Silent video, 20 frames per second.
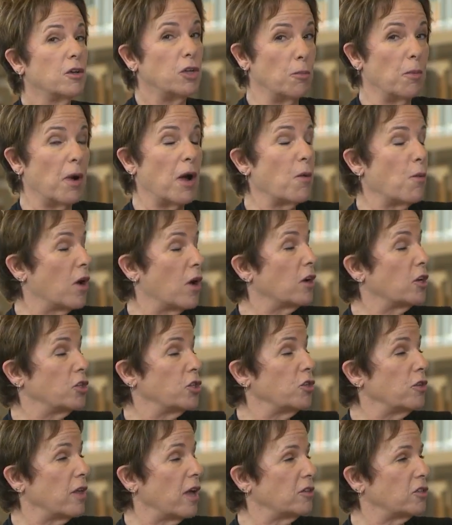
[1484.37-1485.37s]
you might want to
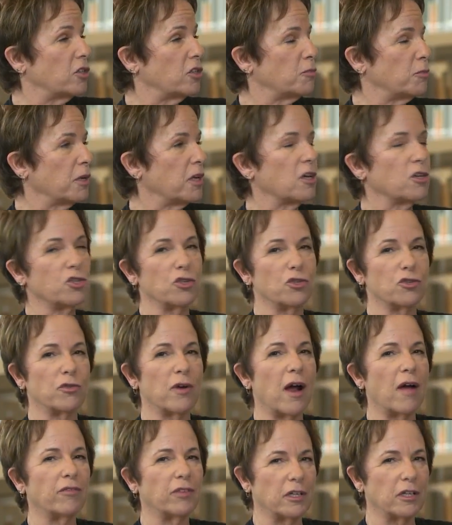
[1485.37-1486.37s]
do that just because you're
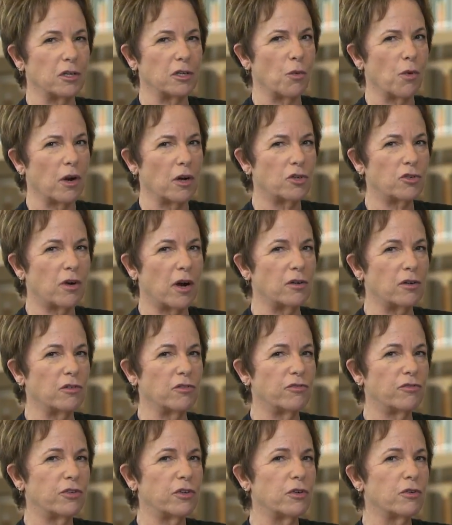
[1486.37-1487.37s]
traveling and you want to try
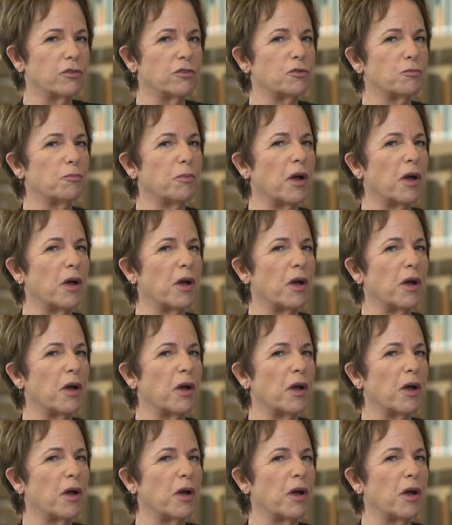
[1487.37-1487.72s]
new foods,